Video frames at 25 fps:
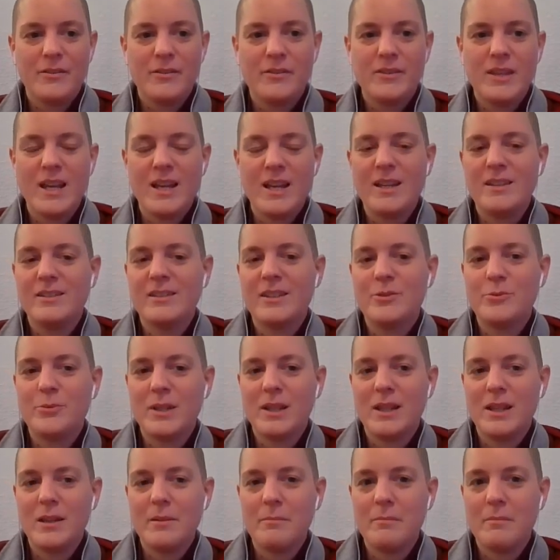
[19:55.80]
there isn't
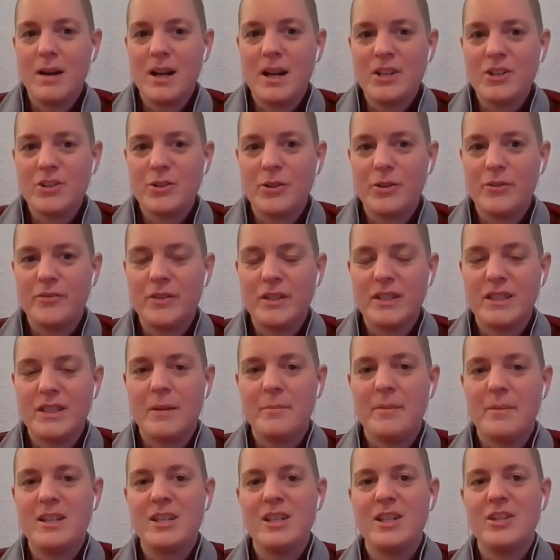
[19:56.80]
really much of a
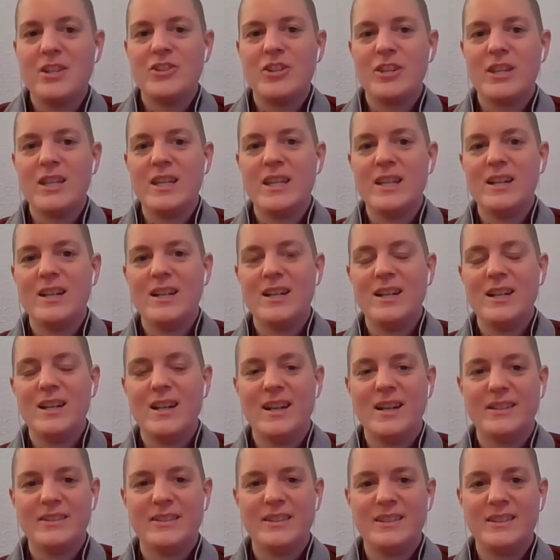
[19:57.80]
Dhamma teaching here
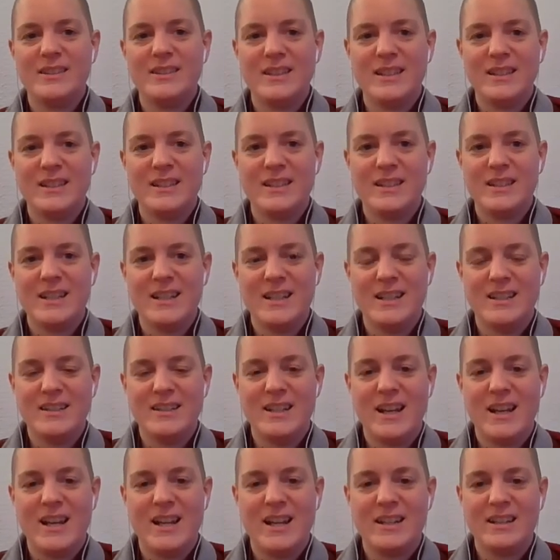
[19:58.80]
other than
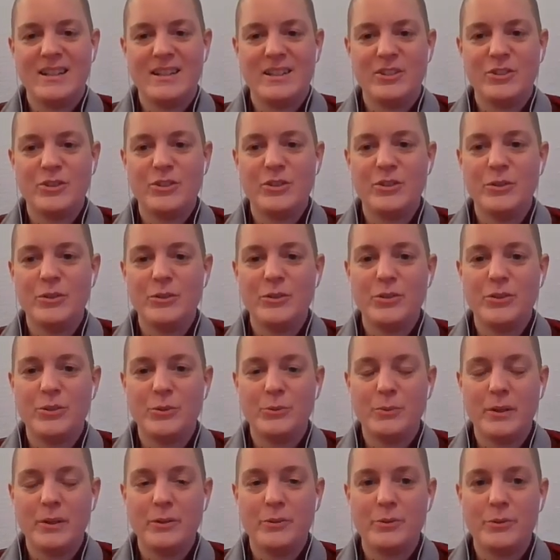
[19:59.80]
that it is good to
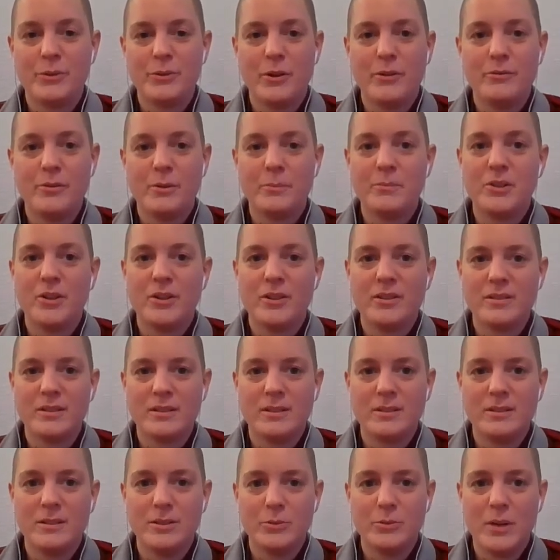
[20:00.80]
withdraw from toxic
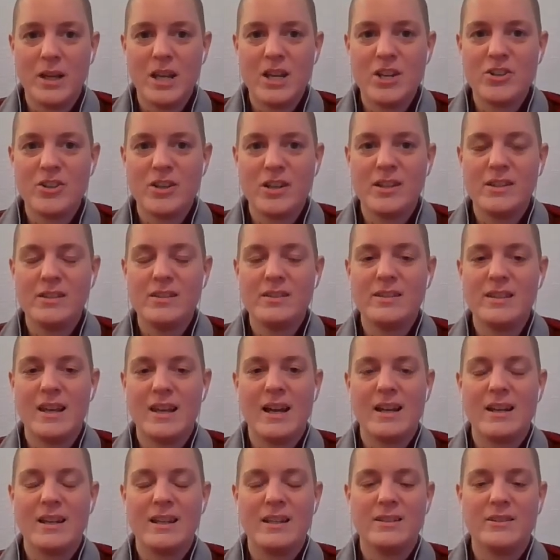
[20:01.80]
situations,
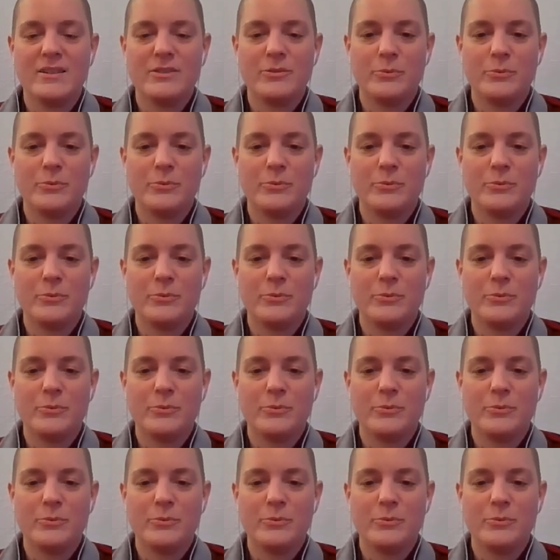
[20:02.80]
that it's